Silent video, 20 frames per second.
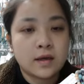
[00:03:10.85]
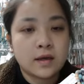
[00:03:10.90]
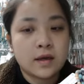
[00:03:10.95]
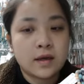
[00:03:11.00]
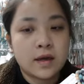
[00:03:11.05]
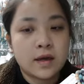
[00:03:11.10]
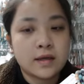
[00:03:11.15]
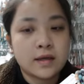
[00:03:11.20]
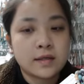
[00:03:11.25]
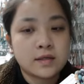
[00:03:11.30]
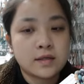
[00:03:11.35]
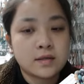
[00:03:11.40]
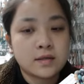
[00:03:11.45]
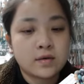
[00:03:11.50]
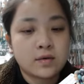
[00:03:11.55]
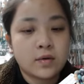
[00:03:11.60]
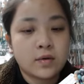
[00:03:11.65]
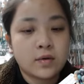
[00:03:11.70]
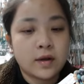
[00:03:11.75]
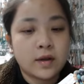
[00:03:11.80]
us
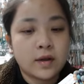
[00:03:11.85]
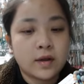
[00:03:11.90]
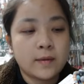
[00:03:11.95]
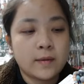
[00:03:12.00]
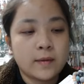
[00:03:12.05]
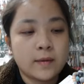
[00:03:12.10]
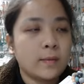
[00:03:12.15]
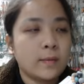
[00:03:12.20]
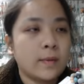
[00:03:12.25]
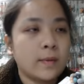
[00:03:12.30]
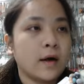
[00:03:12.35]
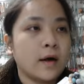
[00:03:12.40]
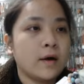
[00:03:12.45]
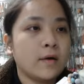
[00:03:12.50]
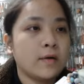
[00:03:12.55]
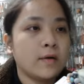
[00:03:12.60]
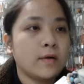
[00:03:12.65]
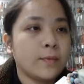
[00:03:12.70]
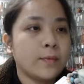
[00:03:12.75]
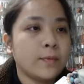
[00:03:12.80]
or learn more about
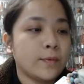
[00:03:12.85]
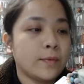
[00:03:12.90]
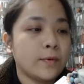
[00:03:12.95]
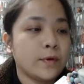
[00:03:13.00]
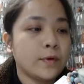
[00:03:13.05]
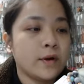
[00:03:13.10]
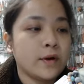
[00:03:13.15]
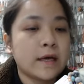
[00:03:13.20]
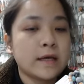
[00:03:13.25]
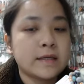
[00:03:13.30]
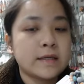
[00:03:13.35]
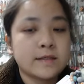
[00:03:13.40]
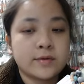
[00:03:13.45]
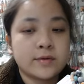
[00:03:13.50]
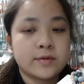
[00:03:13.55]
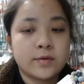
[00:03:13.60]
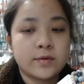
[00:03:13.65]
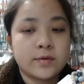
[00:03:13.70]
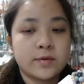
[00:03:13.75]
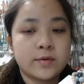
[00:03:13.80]
our products, you
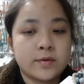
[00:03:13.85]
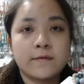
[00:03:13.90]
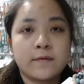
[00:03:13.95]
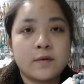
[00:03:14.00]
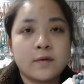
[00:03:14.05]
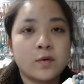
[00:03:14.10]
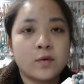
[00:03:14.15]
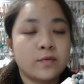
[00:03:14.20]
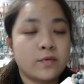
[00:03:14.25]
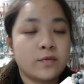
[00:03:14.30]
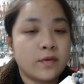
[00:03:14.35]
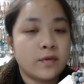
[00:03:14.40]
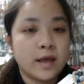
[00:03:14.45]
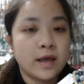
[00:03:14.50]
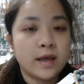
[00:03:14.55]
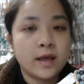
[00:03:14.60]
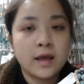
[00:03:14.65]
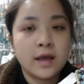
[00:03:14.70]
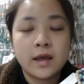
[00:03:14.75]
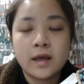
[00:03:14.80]
can feel
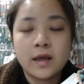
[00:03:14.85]
free